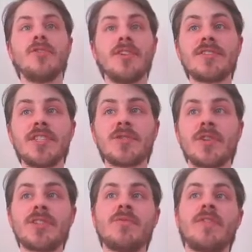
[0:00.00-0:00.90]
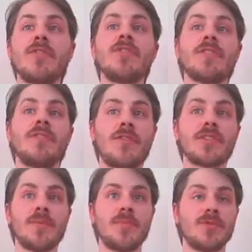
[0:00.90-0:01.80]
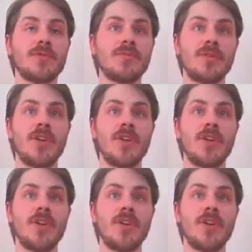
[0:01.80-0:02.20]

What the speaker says: answer this question, we focus on force inputs.